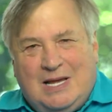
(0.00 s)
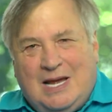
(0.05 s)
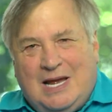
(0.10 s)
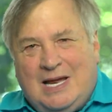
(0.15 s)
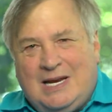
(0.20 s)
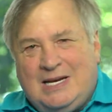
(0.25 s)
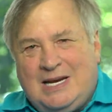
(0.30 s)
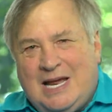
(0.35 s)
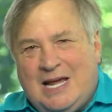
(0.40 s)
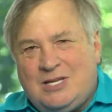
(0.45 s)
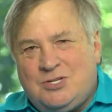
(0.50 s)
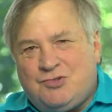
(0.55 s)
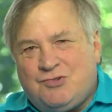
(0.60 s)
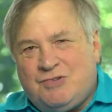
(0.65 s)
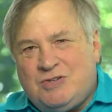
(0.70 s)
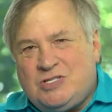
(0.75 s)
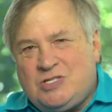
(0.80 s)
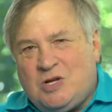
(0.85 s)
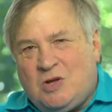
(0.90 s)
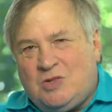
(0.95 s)
And as a
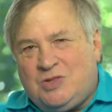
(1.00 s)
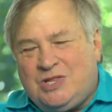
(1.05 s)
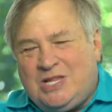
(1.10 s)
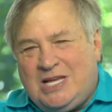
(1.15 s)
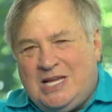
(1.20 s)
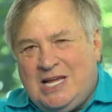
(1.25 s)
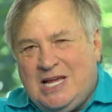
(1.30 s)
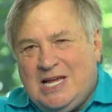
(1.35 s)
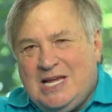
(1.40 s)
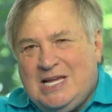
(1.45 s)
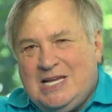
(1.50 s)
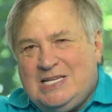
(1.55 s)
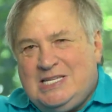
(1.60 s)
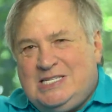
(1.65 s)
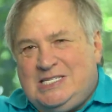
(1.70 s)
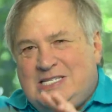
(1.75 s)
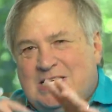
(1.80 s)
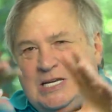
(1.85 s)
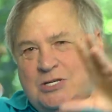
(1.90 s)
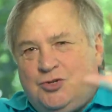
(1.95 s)
result, the
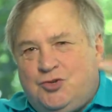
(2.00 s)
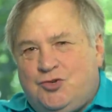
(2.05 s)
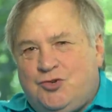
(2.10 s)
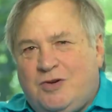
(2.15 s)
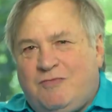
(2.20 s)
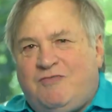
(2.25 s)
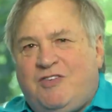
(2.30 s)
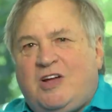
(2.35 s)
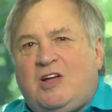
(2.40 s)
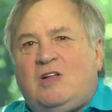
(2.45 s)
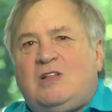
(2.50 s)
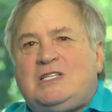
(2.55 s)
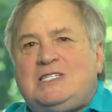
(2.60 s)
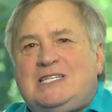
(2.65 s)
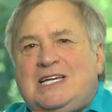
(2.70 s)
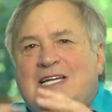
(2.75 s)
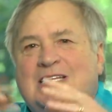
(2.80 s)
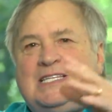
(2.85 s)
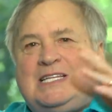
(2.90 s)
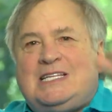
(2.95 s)
centrifugal
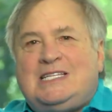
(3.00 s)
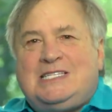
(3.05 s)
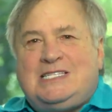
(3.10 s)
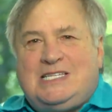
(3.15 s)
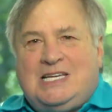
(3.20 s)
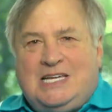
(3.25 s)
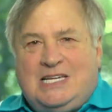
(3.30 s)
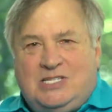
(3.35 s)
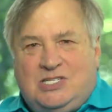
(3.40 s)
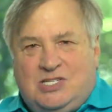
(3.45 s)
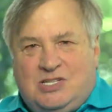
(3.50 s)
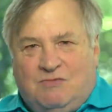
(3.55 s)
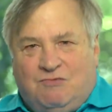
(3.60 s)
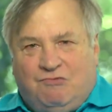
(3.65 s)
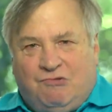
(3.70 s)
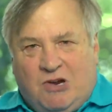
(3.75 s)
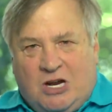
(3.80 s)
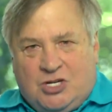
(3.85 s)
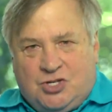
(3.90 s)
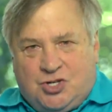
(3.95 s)
tendencies
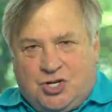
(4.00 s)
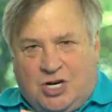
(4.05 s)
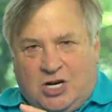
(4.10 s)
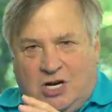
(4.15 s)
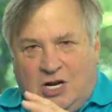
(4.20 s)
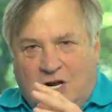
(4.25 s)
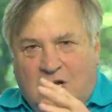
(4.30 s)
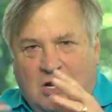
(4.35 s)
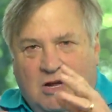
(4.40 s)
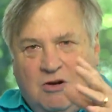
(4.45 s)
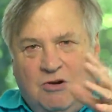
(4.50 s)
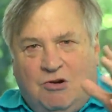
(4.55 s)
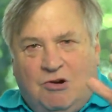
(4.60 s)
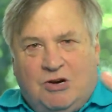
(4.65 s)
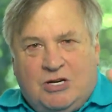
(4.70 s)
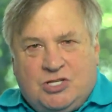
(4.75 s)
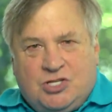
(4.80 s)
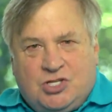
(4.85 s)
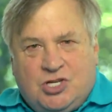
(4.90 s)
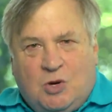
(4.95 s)
of Russia
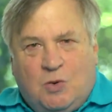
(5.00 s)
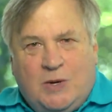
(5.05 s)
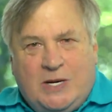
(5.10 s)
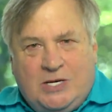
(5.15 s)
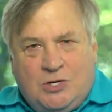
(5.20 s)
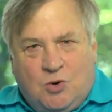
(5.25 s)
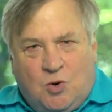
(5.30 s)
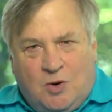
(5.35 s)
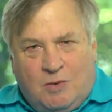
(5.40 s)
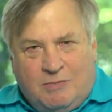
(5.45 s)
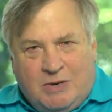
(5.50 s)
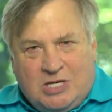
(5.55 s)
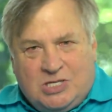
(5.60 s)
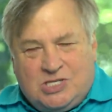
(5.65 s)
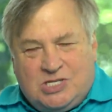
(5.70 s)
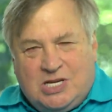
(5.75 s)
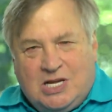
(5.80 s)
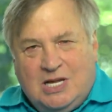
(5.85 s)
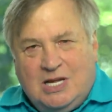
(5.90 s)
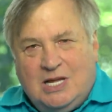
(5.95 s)
are so
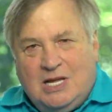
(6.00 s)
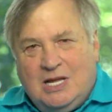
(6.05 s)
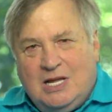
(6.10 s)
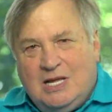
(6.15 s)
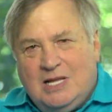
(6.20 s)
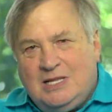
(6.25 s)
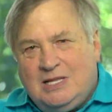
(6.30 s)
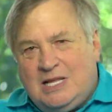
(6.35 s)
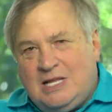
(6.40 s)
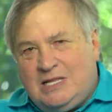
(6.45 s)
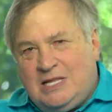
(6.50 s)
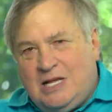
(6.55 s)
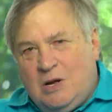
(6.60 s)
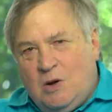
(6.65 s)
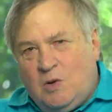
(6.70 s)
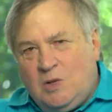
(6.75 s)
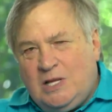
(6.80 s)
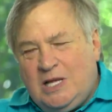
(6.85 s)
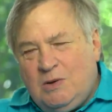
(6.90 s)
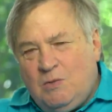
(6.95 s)
enormous that the
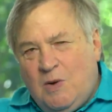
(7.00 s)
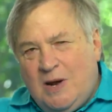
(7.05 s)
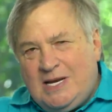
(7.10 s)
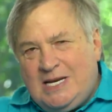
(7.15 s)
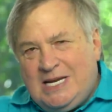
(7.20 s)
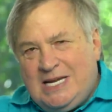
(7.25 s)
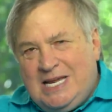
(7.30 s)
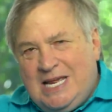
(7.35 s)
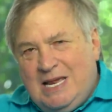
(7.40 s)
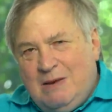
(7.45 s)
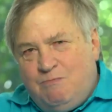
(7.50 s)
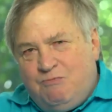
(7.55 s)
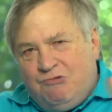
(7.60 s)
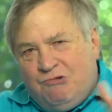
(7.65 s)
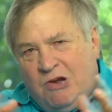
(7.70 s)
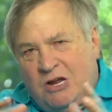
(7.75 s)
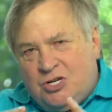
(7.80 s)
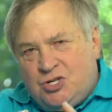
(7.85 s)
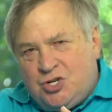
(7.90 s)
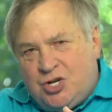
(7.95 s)
only way to keep
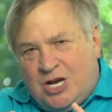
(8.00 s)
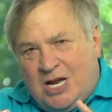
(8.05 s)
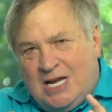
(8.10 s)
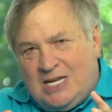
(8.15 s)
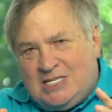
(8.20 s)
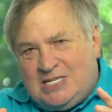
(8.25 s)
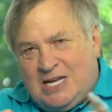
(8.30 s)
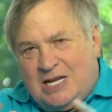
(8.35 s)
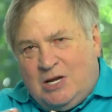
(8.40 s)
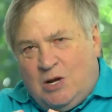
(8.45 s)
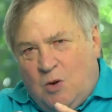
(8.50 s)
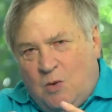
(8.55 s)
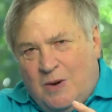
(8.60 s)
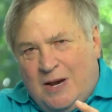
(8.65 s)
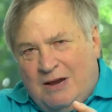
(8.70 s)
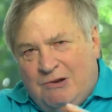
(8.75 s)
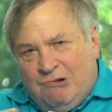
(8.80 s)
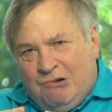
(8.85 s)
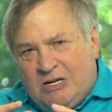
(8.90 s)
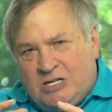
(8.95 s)
Russia as a
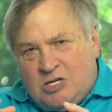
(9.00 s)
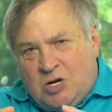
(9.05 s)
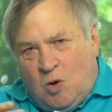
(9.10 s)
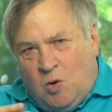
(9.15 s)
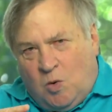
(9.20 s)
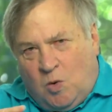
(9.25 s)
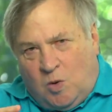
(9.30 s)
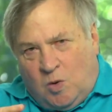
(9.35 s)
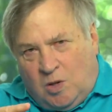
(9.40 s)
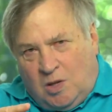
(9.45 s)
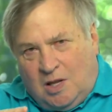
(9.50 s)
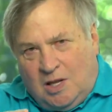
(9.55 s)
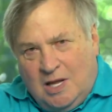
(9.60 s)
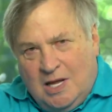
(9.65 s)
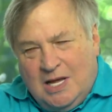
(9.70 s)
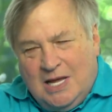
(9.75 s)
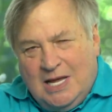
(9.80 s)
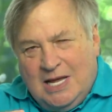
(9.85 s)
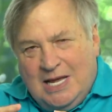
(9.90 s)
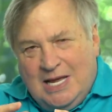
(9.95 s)
coherent whole
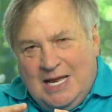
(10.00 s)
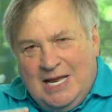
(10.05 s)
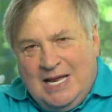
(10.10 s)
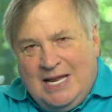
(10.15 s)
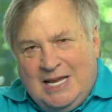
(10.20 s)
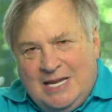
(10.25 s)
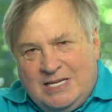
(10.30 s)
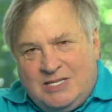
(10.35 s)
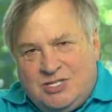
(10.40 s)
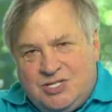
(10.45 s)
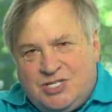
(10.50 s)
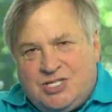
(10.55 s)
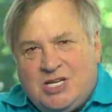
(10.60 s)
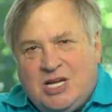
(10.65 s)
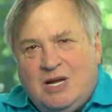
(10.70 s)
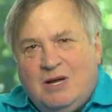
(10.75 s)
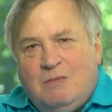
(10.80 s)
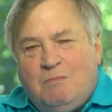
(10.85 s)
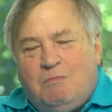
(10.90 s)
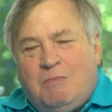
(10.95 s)
is
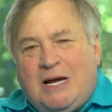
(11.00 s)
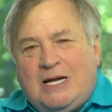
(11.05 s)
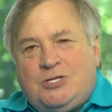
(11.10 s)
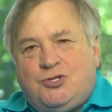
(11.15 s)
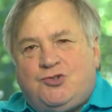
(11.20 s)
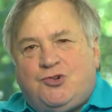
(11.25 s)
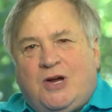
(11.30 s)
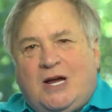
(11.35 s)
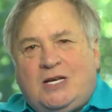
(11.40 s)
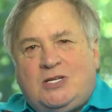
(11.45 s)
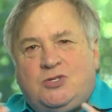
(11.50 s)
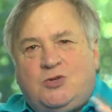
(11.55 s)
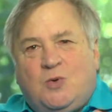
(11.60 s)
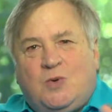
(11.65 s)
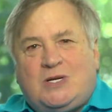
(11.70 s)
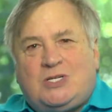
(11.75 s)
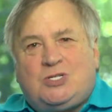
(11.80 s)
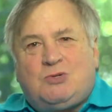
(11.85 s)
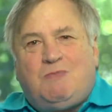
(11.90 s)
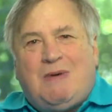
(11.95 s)
by trying
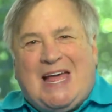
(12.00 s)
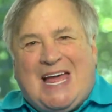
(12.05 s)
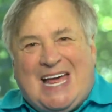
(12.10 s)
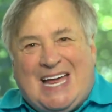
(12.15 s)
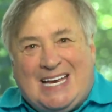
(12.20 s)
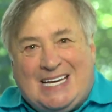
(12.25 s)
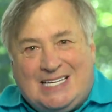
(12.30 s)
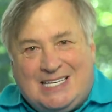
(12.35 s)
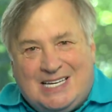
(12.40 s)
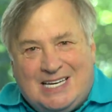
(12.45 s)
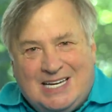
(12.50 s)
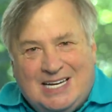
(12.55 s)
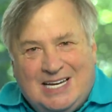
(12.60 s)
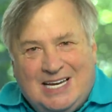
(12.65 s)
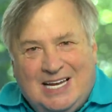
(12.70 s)
to expand.